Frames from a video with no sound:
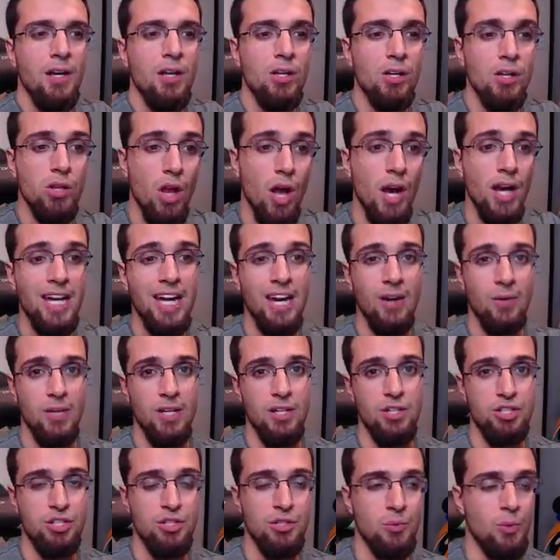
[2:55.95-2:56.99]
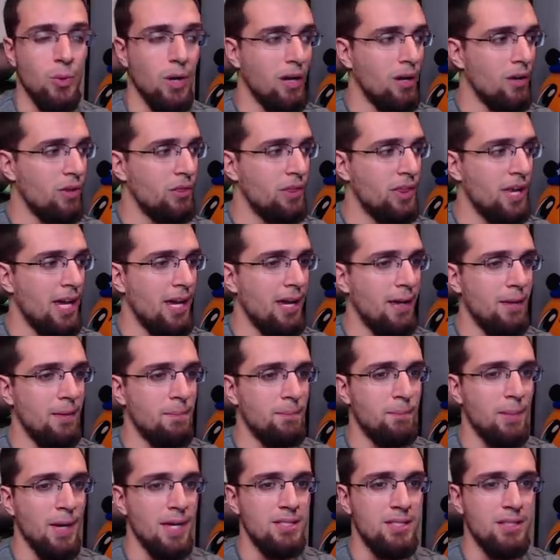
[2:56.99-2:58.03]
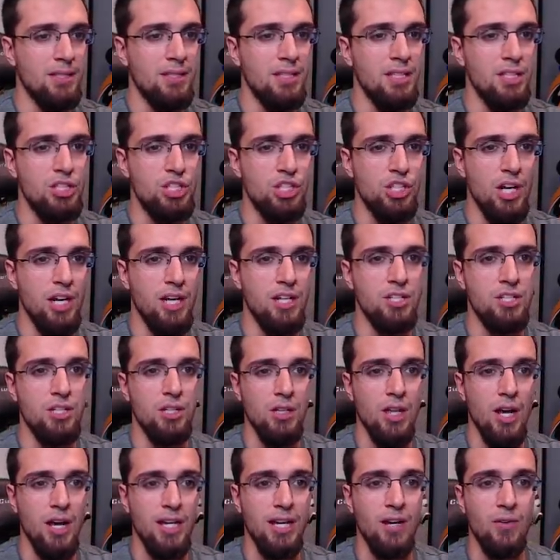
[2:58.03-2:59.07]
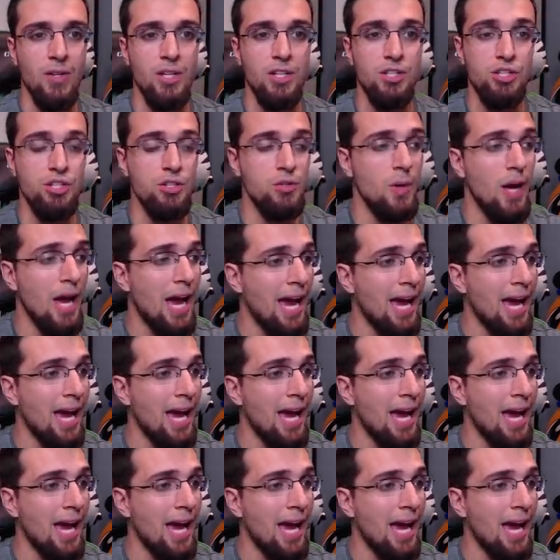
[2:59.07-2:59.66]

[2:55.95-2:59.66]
lockout issue where they basically changed the lockout issue